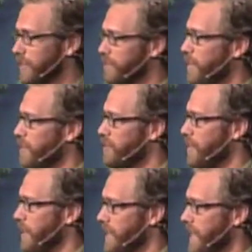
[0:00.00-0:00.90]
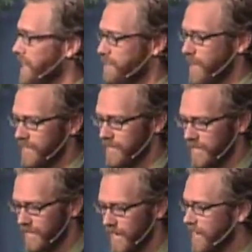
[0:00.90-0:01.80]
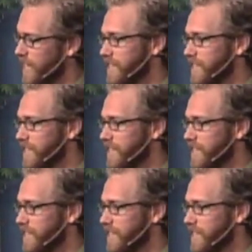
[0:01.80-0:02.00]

we're exposed to on a daily basis.